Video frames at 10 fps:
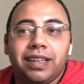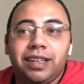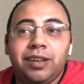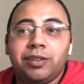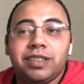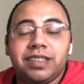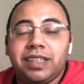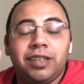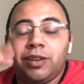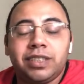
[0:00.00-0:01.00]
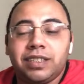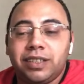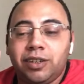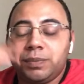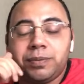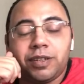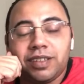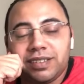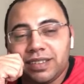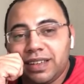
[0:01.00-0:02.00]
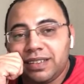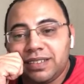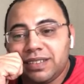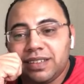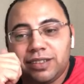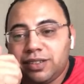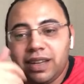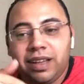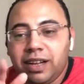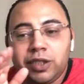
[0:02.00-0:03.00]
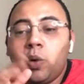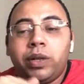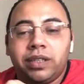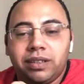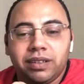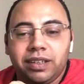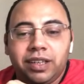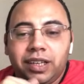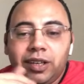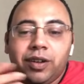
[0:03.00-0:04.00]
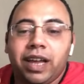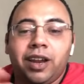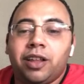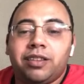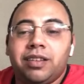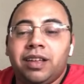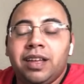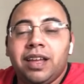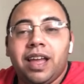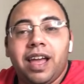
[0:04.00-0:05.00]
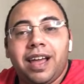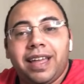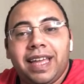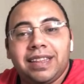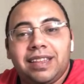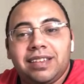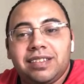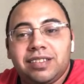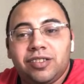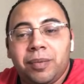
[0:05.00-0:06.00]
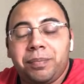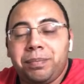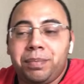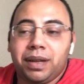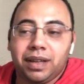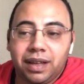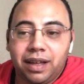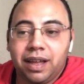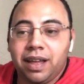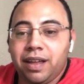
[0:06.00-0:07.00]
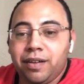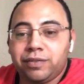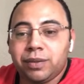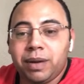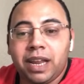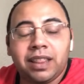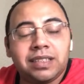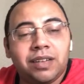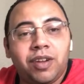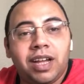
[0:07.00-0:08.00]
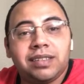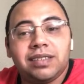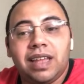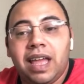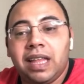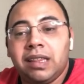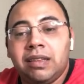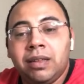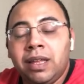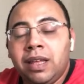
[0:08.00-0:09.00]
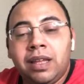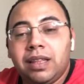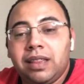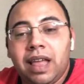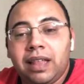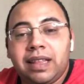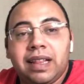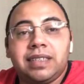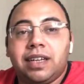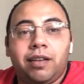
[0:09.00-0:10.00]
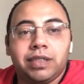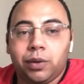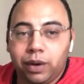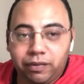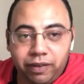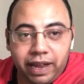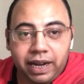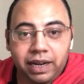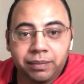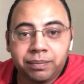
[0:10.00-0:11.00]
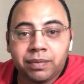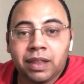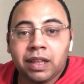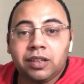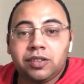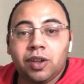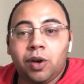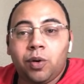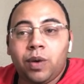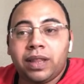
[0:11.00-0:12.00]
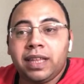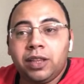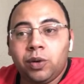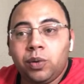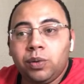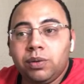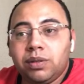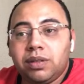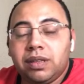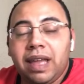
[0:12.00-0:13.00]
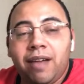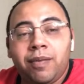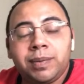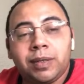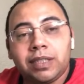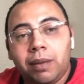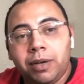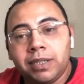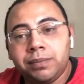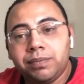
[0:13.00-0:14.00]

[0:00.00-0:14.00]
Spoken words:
your process is ruined. You cannot get this chip from another device, and the data recovery will fail. So what they do, they have a programmer.